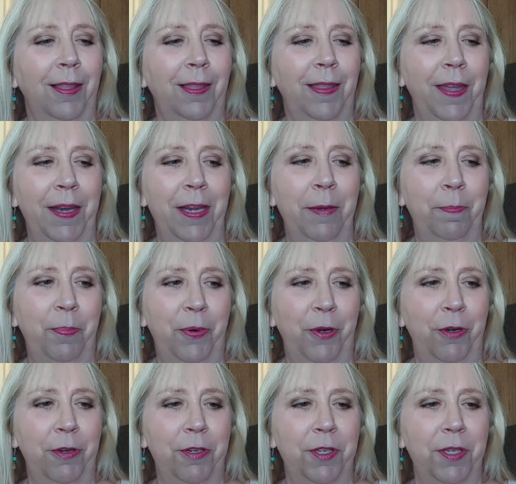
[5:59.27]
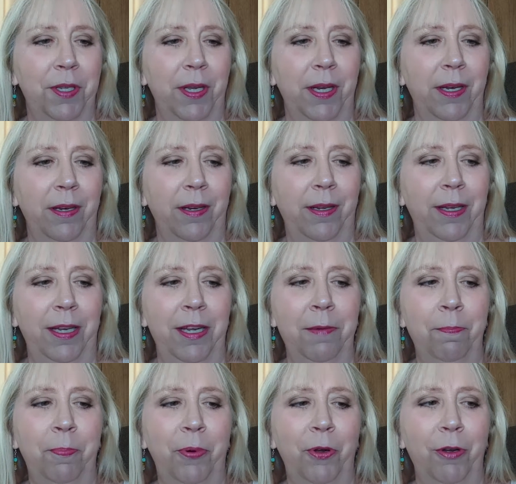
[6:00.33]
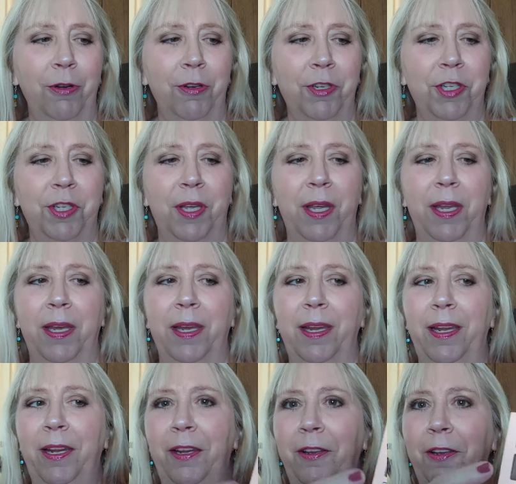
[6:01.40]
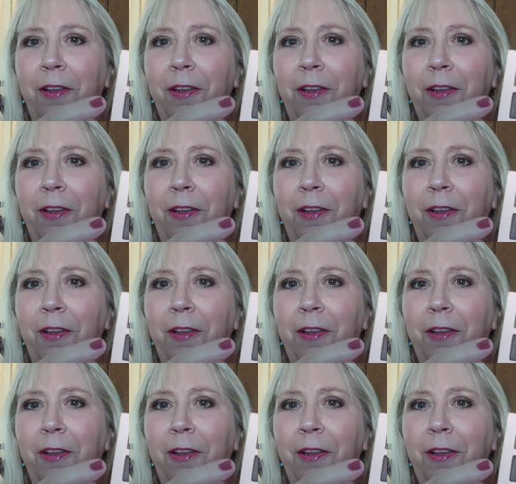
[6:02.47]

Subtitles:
than in person. In person, it